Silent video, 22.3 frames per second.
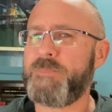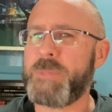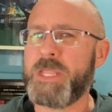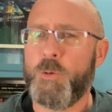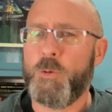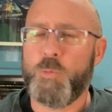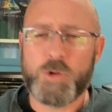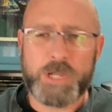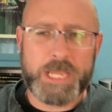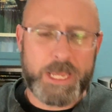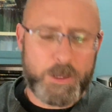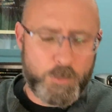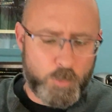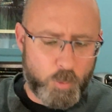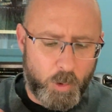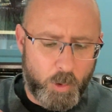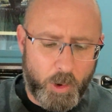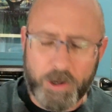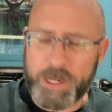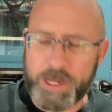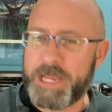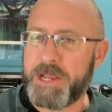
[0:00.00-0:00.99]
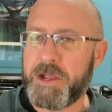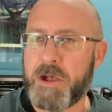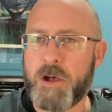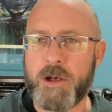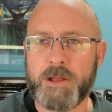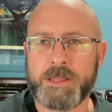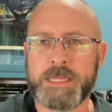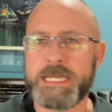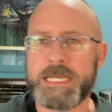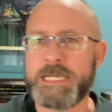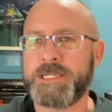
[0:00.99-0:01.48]
we'll keep working
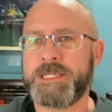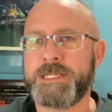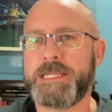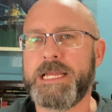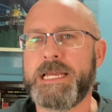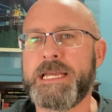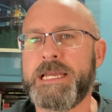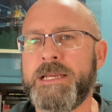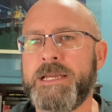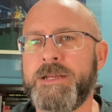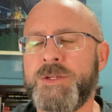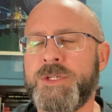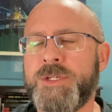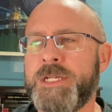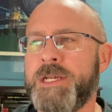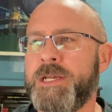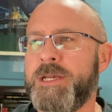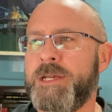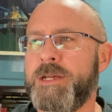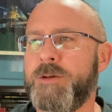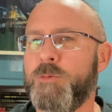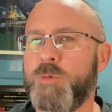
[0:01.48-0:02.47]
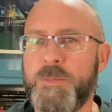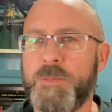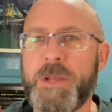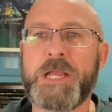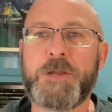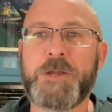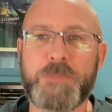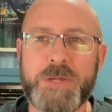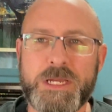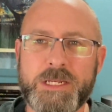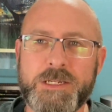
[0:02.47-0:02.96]
on these things will
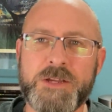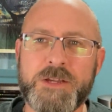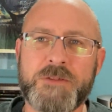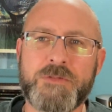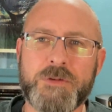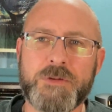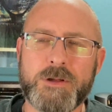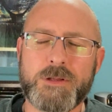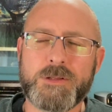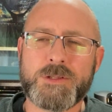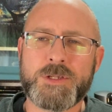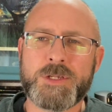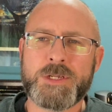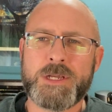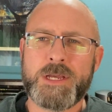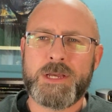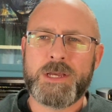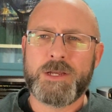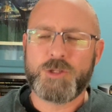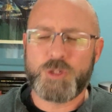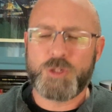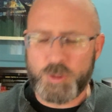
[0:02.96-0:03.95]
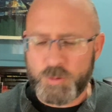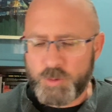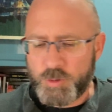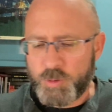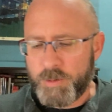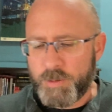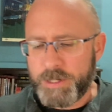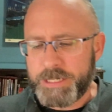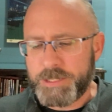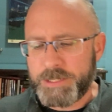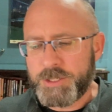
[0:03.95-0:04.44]
make a big difference Jude
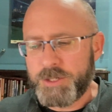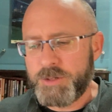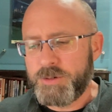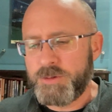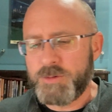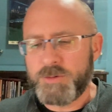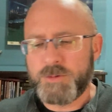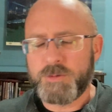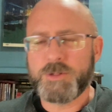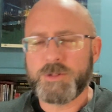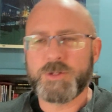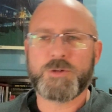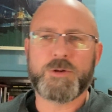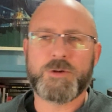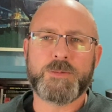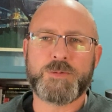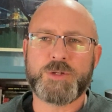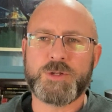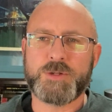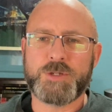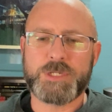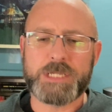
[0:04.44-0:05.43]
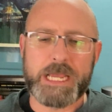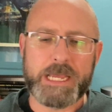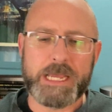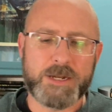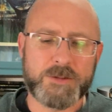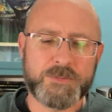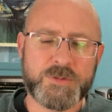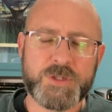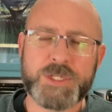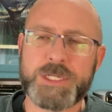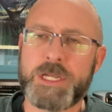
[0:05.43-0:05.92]
22, the scripture saying
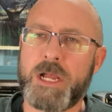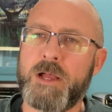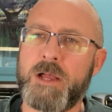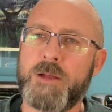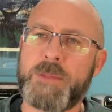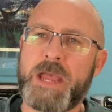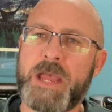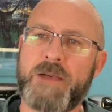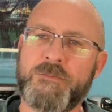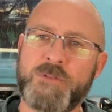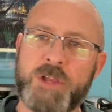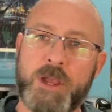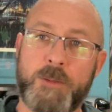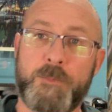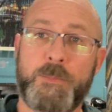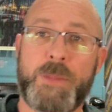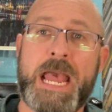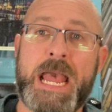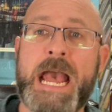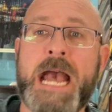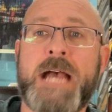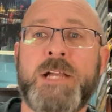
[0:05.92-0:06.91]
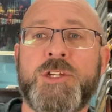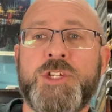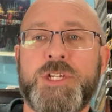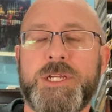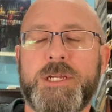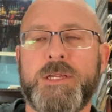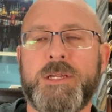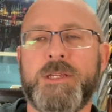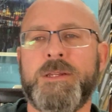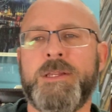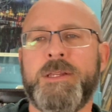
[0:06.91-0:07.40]
of some have
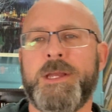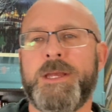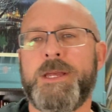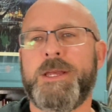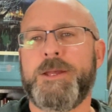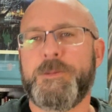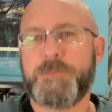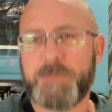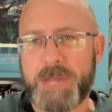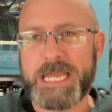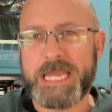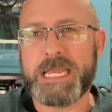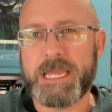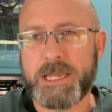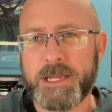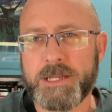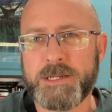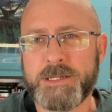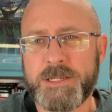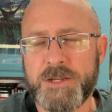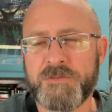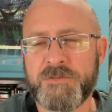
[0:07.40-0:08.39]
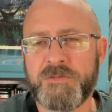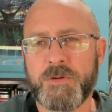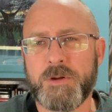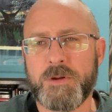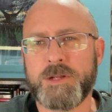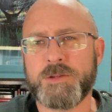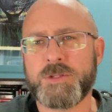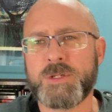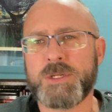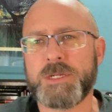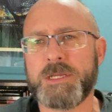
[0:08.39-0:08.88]
compassion, making a
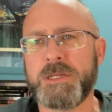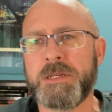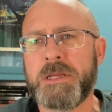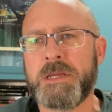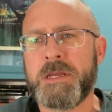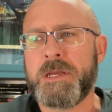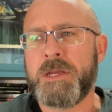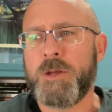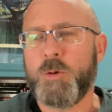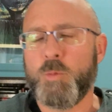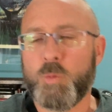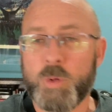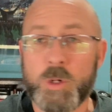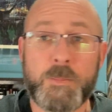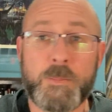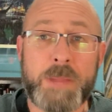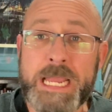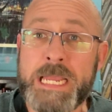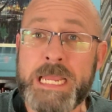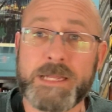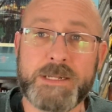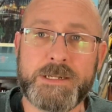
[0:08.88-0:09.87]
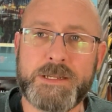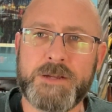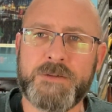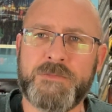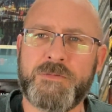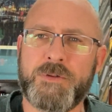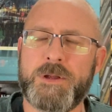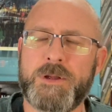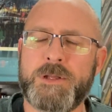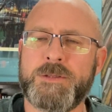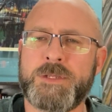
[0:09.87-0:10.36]
difference, and will make a
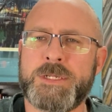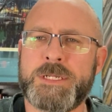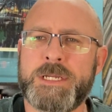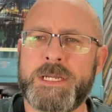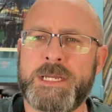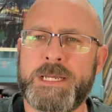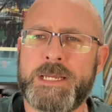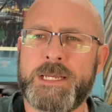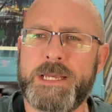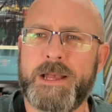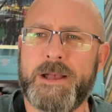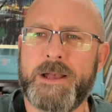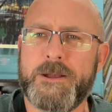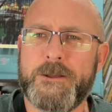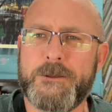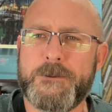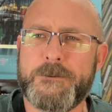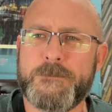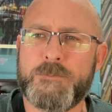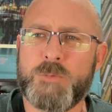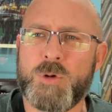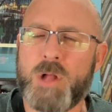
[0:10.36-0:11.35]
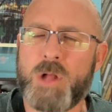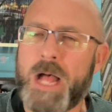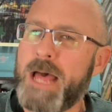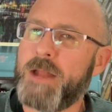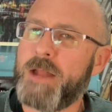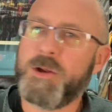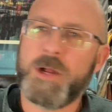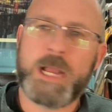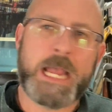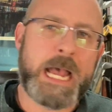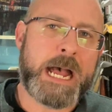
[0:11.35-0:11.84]
difference. Uh, will
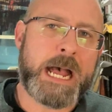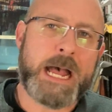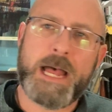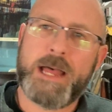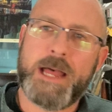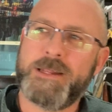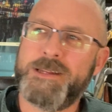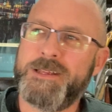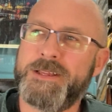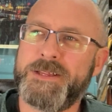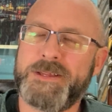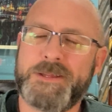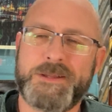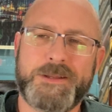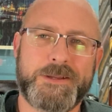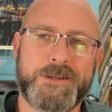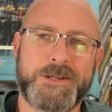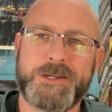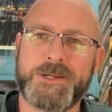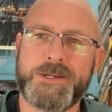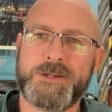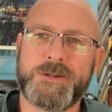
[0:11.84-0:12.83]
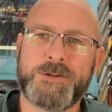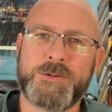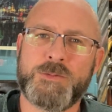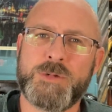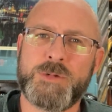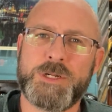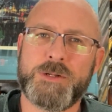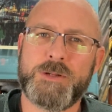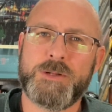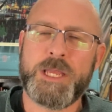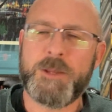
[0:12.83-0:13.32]
honor God, uh,
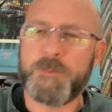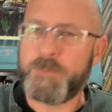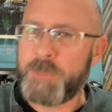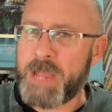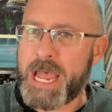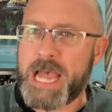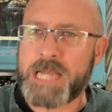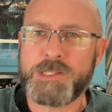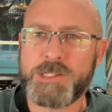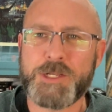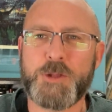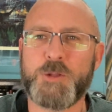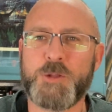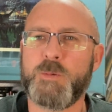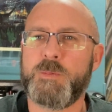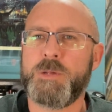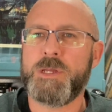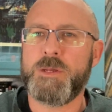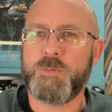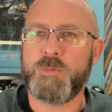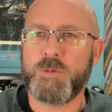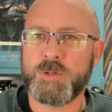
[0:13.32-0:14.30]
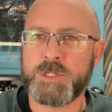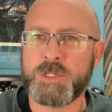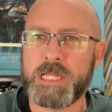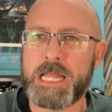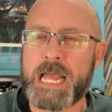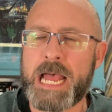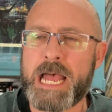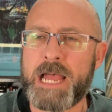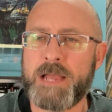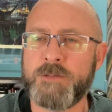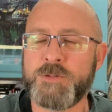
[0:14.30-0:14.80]
will impact other people's
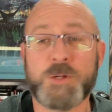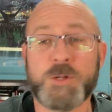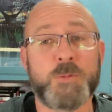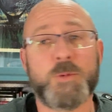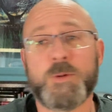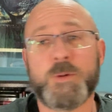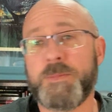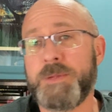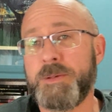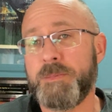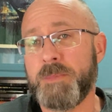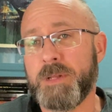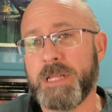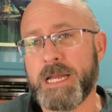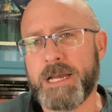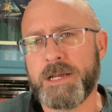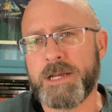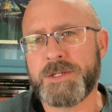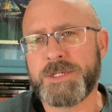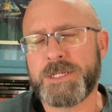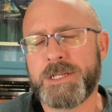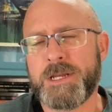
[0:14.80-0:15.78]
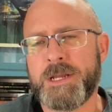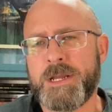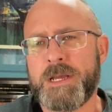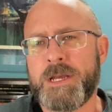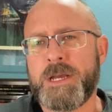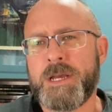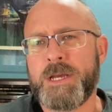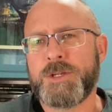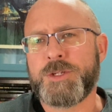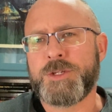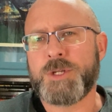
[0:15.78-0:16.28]
lives, and we will be blessed.
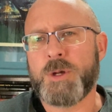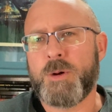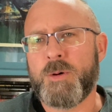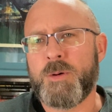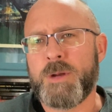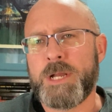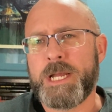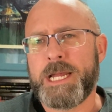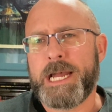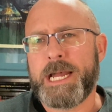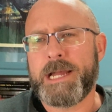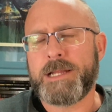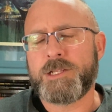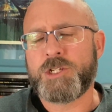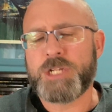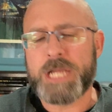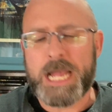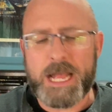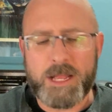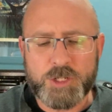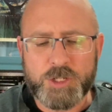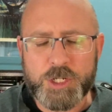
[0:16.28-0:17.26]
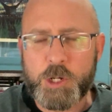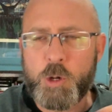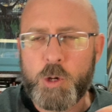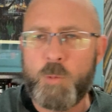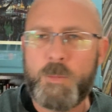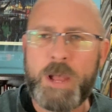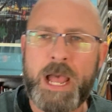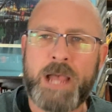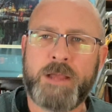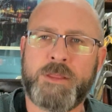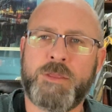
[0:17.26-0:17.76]
So I challenge you go
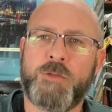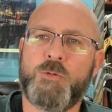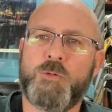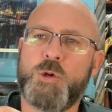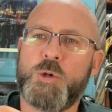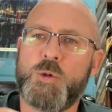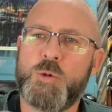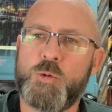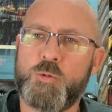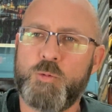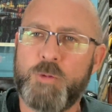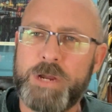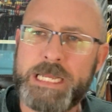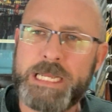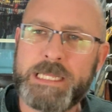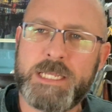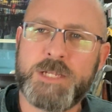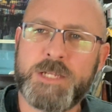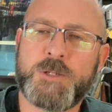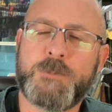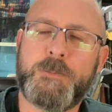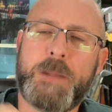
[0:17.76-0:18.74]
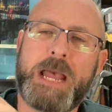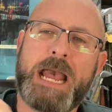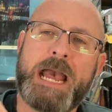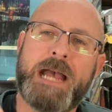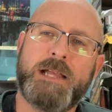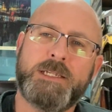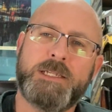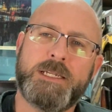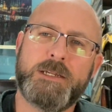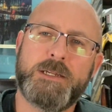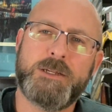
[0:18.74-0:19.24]
back through, read this
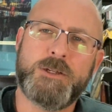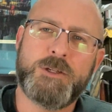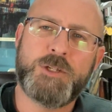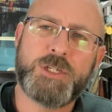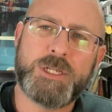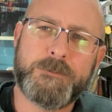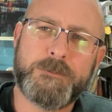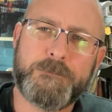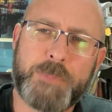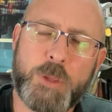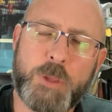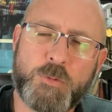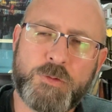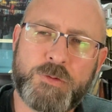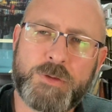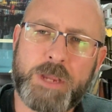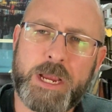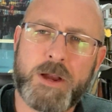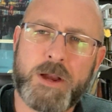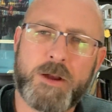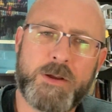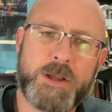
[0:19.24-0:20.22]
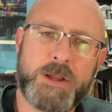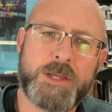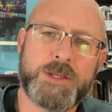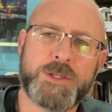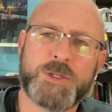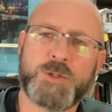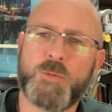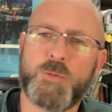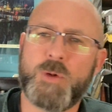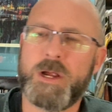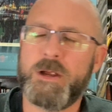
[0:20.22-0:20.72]
passage, and those
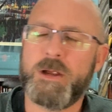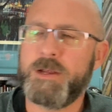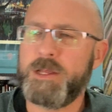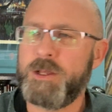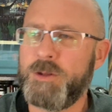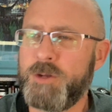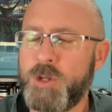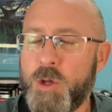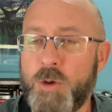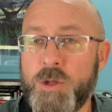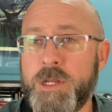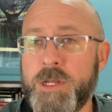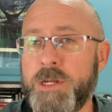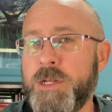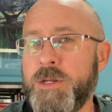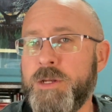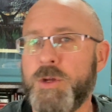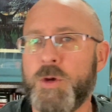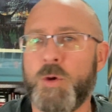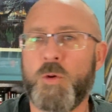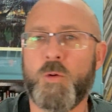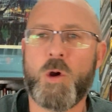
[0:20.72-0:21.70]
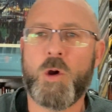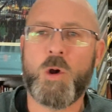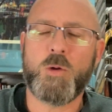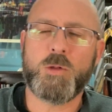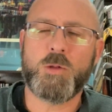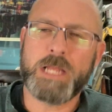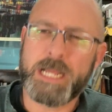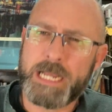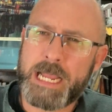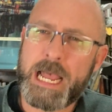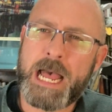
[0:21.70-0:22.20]
areas where you know you need to grow.
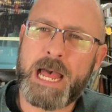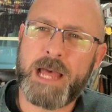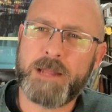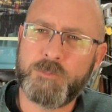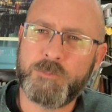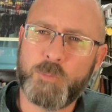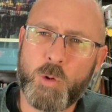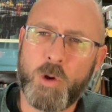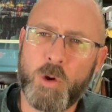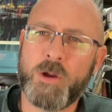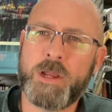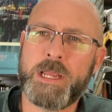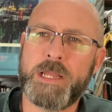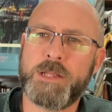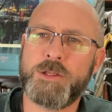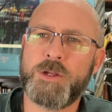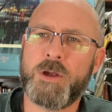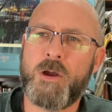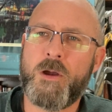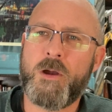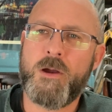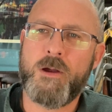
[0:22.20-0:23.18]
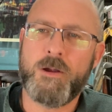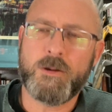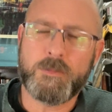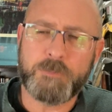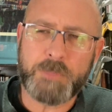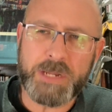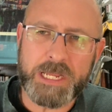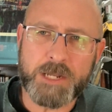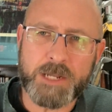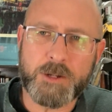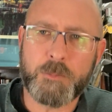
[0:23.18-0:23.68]
Let God work in your heart.
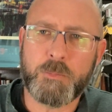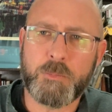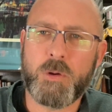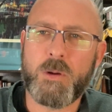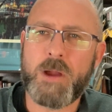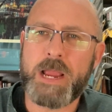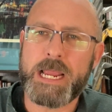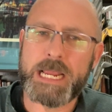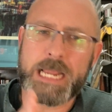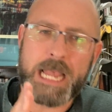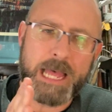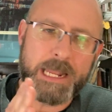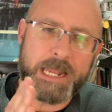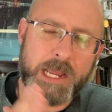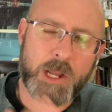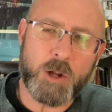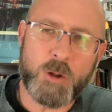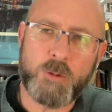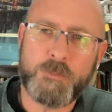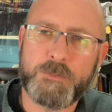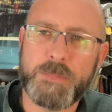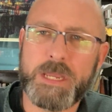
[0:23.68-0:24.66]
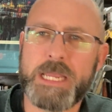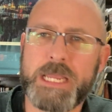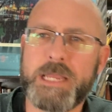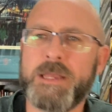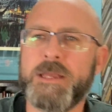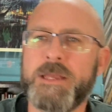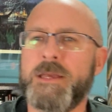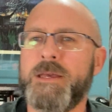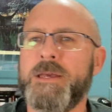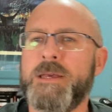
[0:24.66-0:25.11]
Begin to pray, God, help me.